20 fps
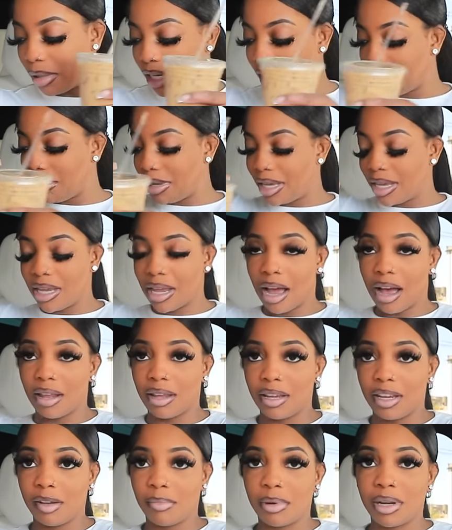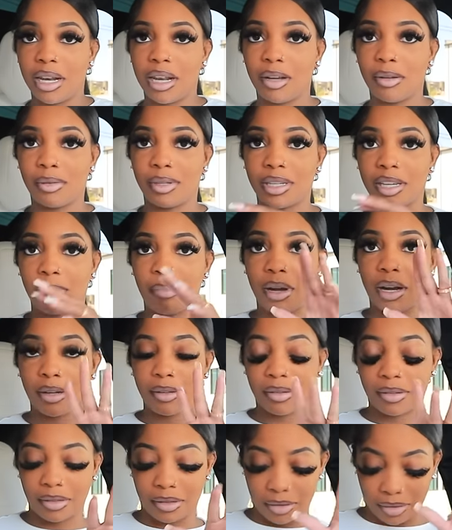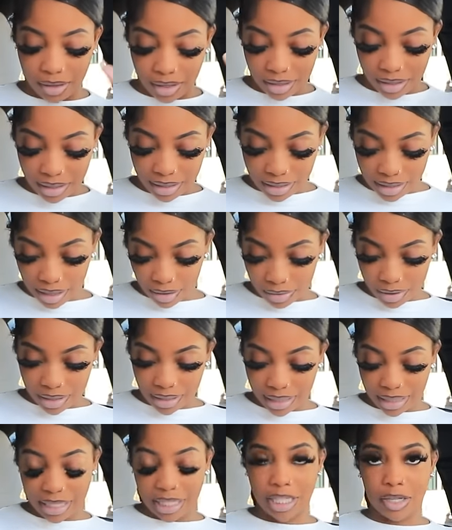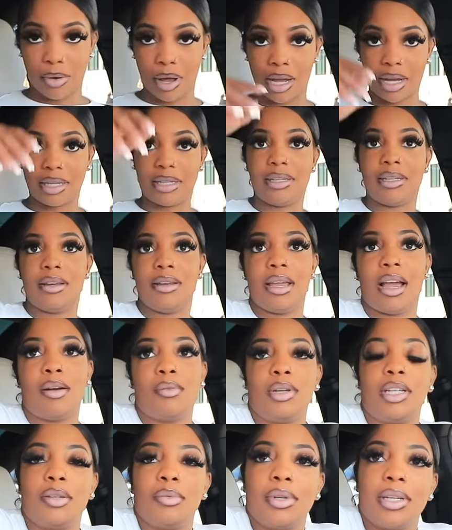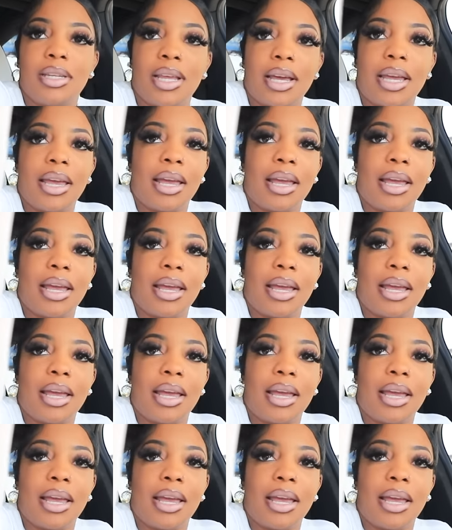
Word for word: But let me give y'all up close and personal of these donuts and so I can tell y'all which ones I